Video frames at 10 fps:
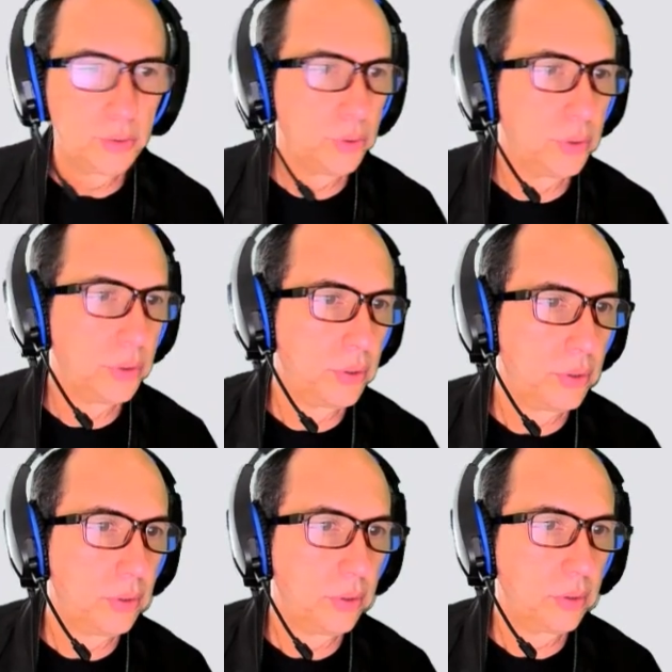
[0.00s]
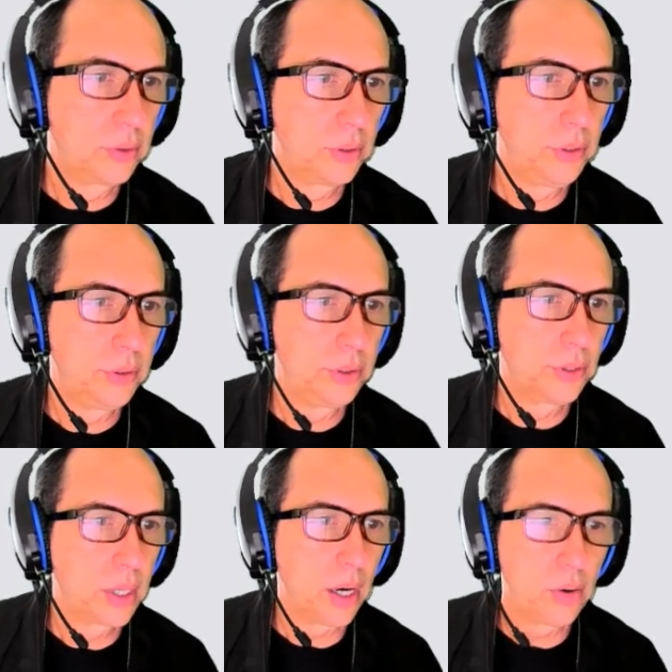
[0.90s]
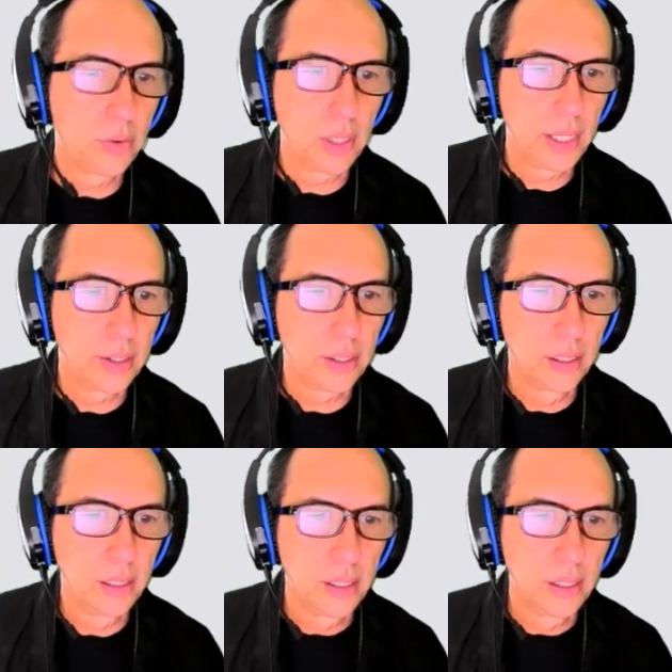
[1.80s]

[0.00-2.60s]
to use your calculator,